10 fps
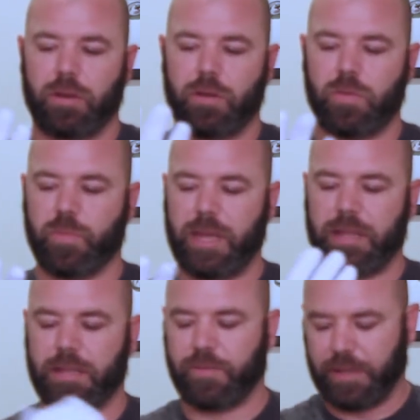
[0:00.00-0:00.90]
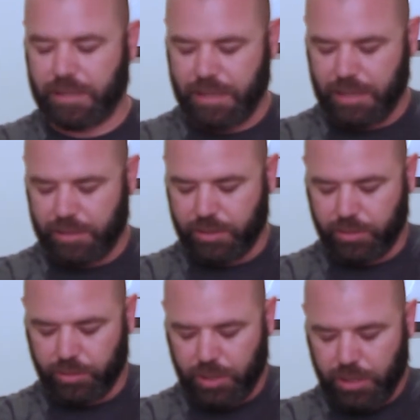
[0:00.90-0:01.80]
Oh man, this fits nice
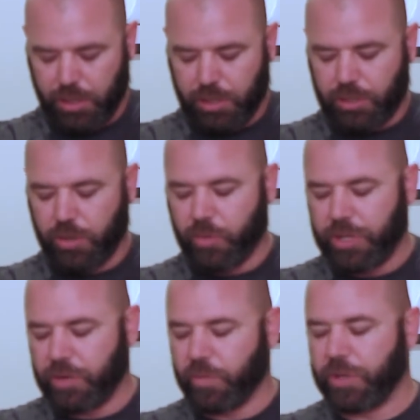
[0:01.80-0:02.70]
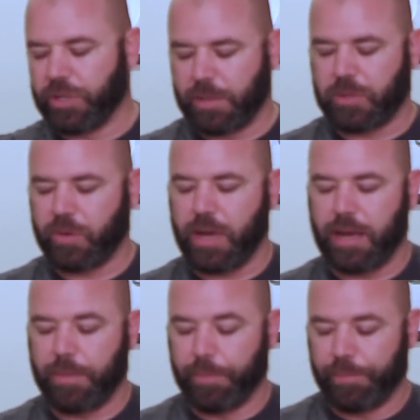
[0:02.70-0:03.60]
too. So when you
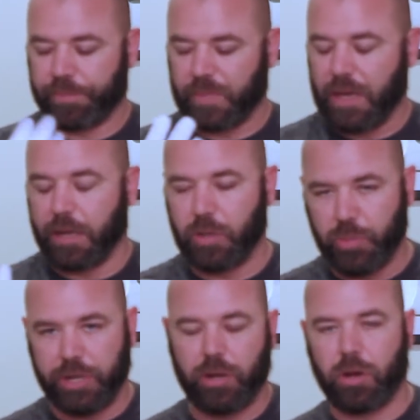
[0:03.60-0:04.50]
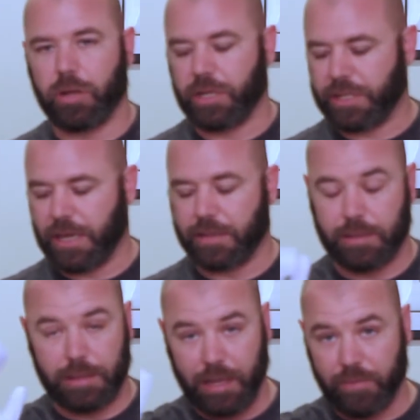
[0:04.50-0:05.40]
subscribe, you put in all your
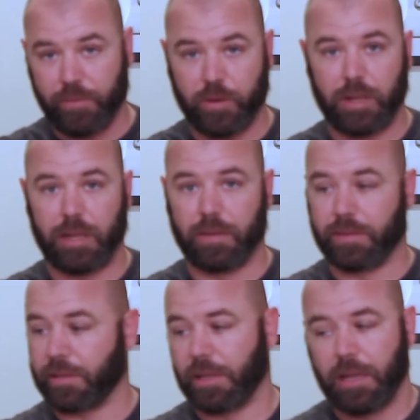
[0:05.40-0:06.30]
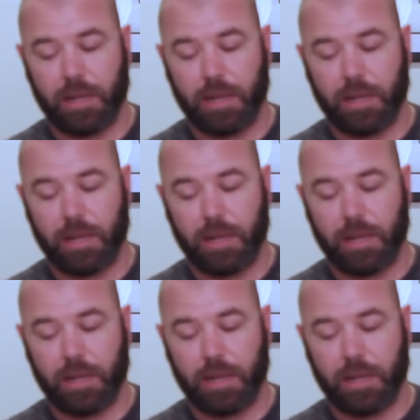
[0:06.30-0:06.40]
sizes, even for gloves.